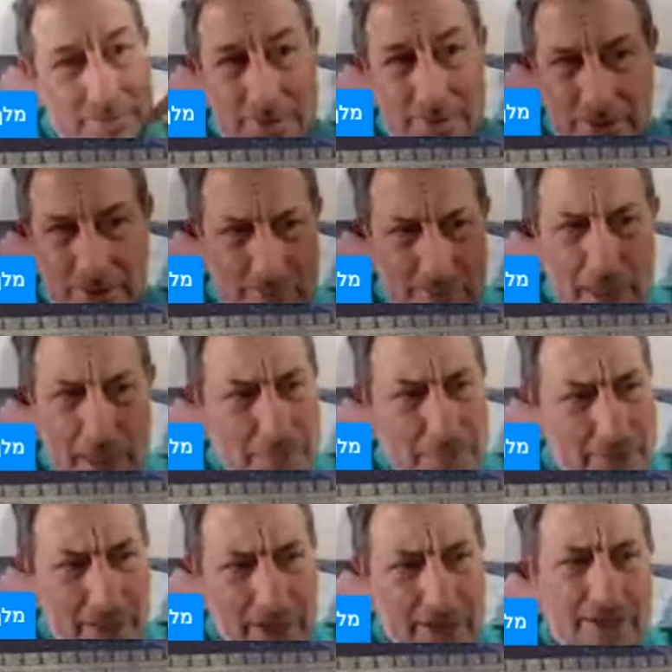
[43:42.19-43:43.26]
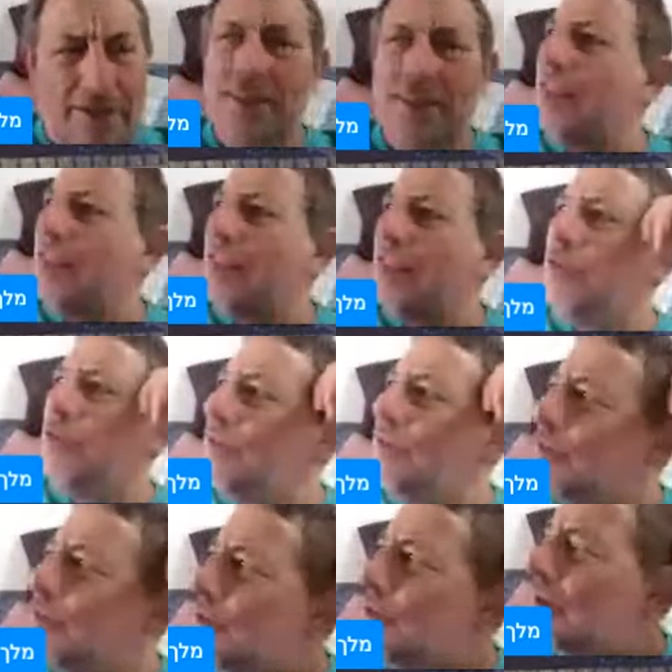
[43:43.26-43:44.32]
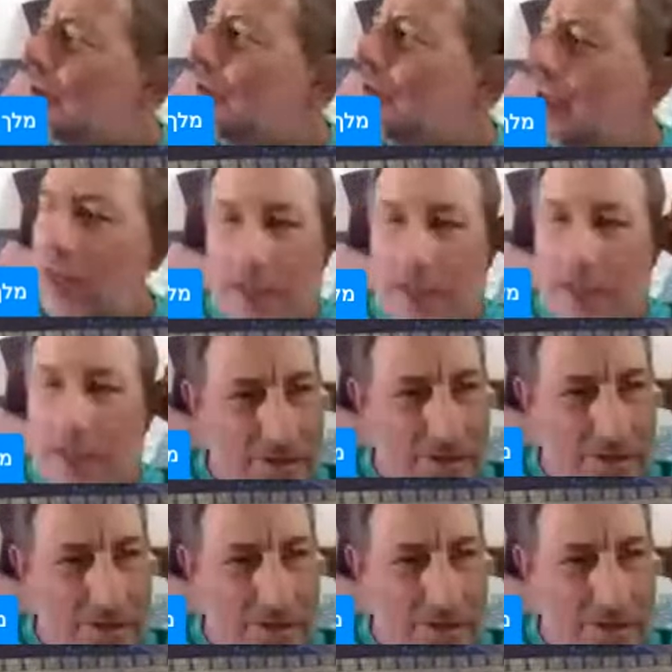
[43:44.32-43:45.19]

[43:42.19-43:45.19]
If I'm not mistaken, it's not the 41st year they're going to enter.